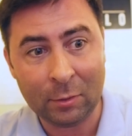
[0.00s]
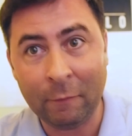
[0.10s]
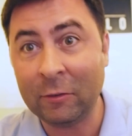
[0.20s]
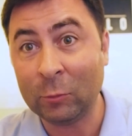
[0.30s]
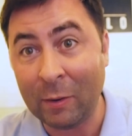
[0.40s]

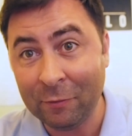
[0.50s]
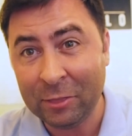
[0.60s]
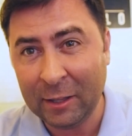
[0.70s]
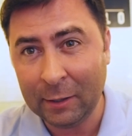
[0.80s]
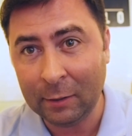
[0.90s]
If there's one
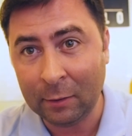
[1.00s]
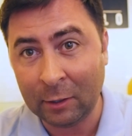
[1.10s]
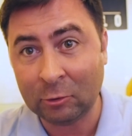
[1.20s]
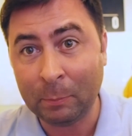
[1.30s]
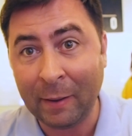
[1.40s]
thing
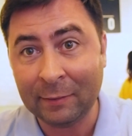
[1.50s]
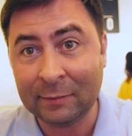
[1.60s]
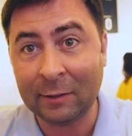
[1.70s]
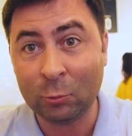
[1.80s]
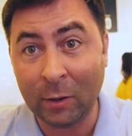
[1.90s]
that Japan
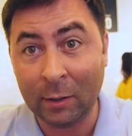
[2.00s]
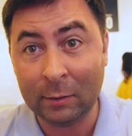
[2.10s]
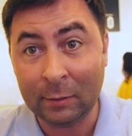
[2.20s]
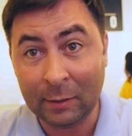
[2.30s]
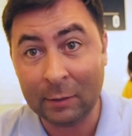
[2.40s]
does
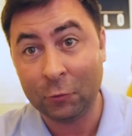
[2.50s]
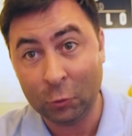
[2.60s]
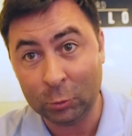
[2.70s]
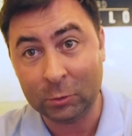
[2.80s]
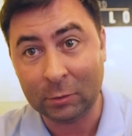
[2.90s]
well, it's food.